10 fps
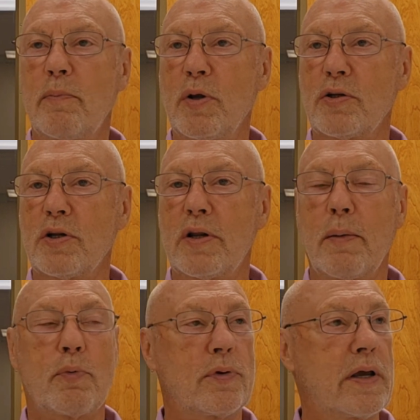built the
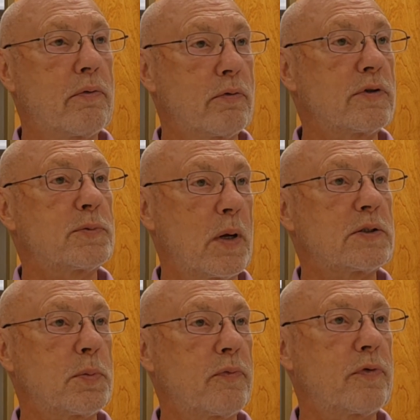temple, they were
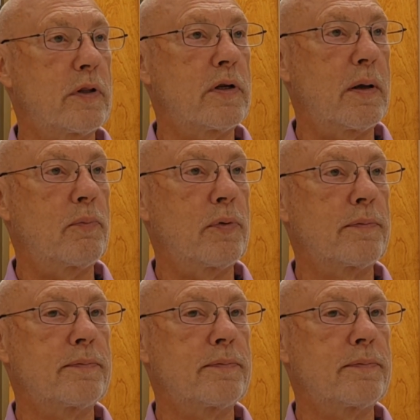responsible for the temple.